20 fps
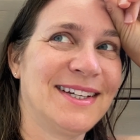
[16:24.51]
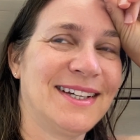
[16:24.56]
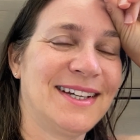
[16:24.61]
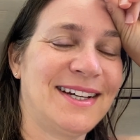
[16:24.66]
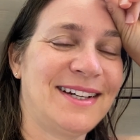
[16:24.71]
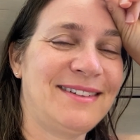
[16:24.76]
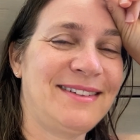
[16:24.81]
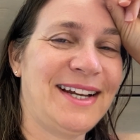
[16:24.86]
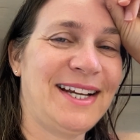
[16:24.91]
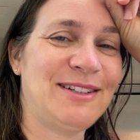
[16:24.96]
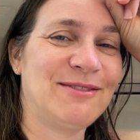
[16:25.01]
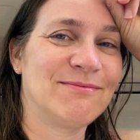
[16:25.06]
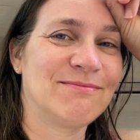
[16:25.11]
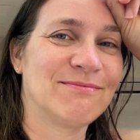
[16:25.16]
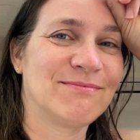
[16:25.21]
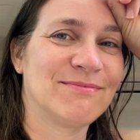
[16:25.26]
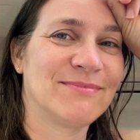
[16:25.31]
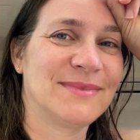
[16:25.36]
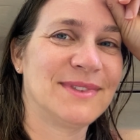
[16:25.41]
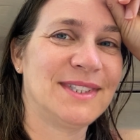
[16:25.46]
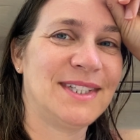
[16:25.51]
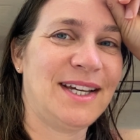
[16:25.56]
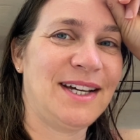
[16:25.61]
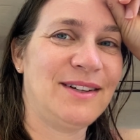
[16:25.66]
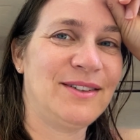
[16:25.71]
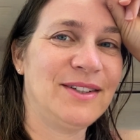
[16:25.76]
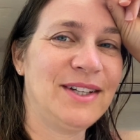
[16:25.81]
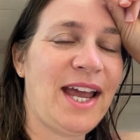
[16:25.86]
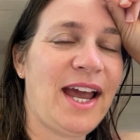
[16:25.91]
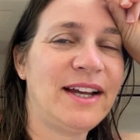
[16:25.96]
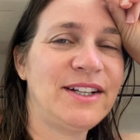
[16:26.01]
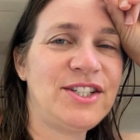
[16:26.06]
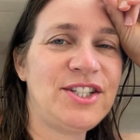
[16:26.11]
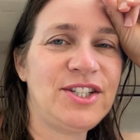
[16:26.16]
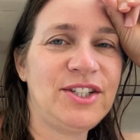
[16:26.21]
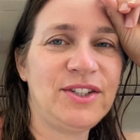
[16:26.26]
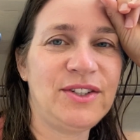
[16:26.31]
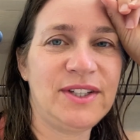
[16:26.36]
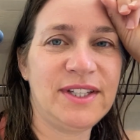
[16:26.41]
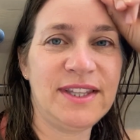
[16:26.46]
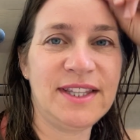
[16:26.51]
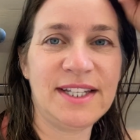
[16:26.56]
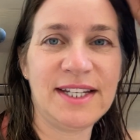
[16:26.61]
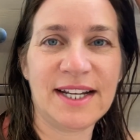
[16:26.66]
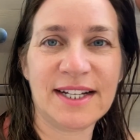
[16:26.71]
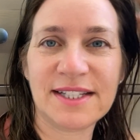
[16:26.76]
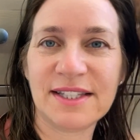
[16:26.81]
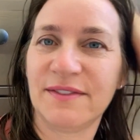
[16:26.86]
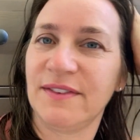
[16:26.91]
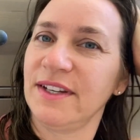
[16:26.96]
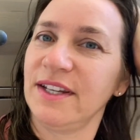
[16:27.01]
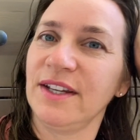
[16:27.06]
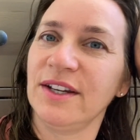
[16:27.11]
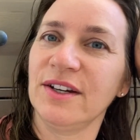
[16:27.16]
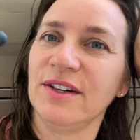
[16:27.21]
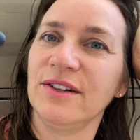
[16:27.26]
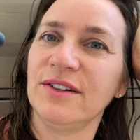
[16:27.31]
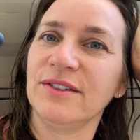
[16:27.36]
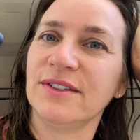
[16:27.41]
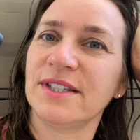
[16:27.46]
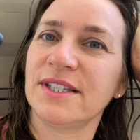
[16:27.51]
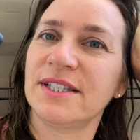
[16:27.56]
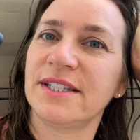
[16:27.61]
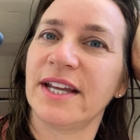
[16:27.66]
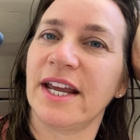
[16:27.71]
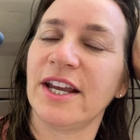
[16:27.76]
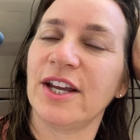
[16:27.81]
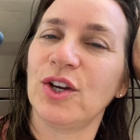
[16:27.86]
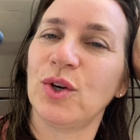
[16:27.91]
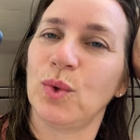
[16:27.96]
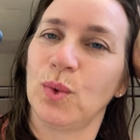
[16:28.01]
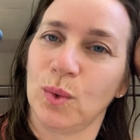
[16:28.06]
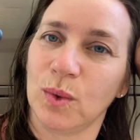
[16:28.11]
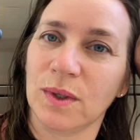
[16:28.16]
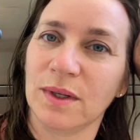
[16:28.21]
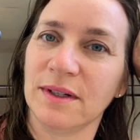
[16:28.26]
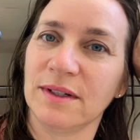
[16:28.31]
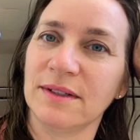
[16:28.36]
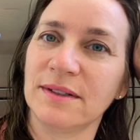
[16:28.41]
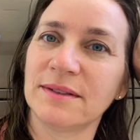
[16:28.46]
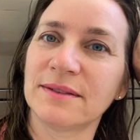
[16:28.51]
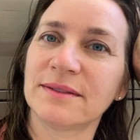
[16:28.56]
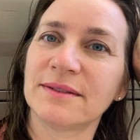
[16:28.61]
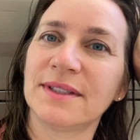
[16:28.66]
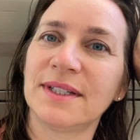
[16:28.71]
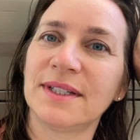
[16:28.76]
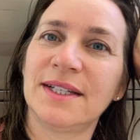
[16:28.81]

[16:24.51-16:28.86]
All right. I will catch you in the next video. Stay cool.